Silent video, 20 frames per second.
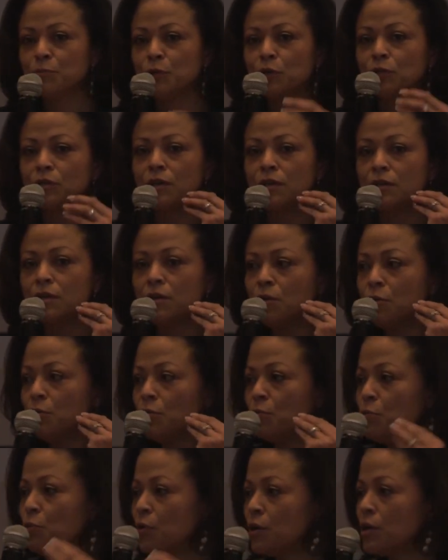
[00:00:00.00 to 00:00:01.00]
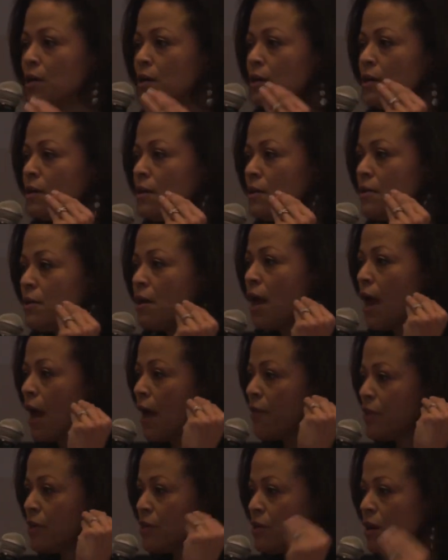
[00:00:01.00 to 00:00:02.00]
Build on work
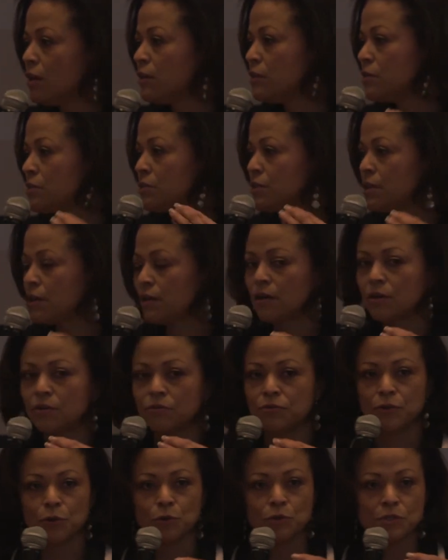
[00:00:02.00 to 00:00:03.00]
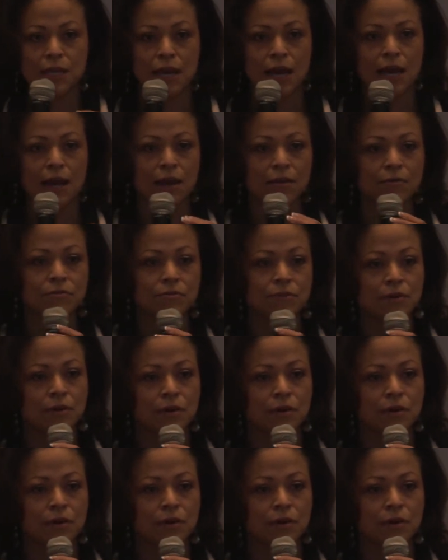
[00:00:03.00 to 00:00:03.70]
and the knowledge that our folks have.